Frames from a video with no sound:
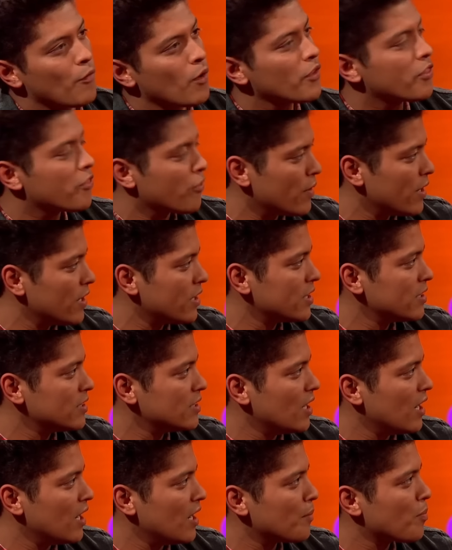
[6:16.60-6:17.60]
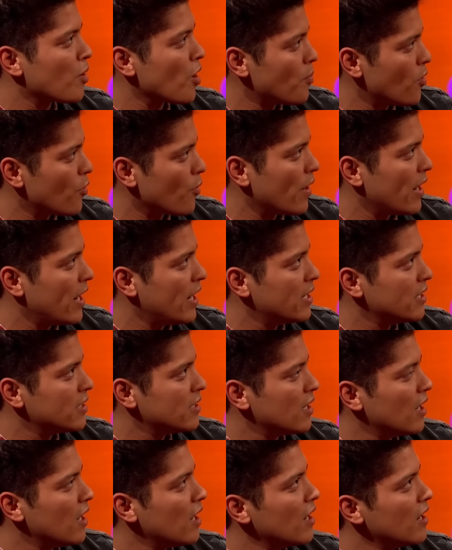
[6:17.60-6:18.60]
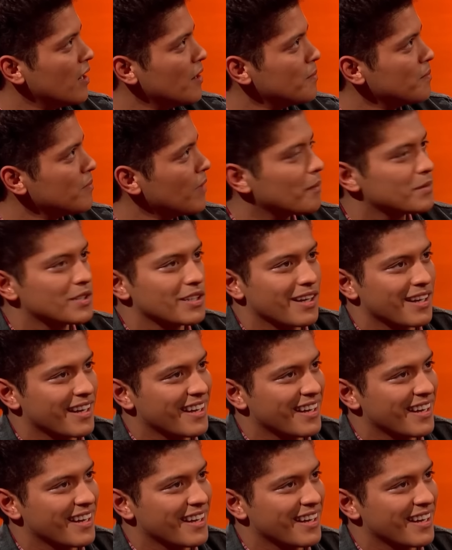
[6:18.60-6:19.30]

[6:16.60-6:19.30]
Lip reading: I wrote Thriller, Purple Rain, I'm just...